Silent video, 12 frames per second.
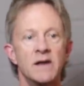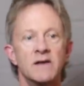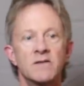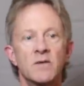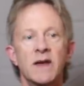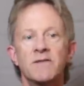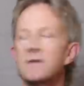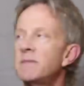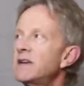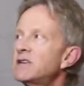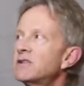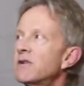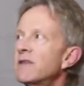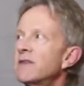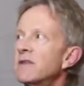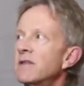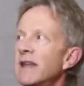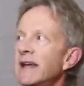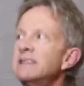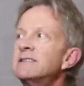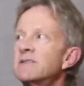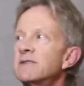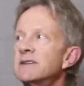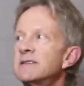So we have to make sure that the
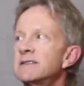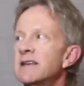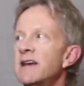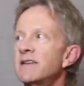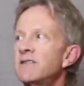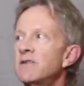laser is set